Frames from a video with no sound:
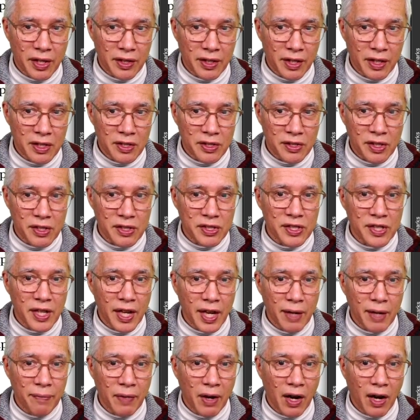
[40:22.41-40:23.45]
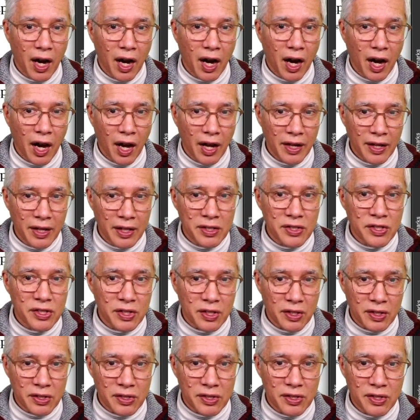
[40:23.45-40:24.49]
That is the same
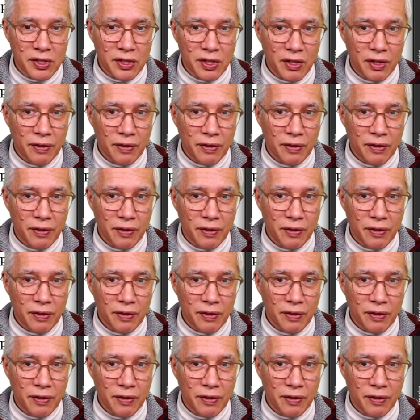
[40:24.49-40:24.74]
instance.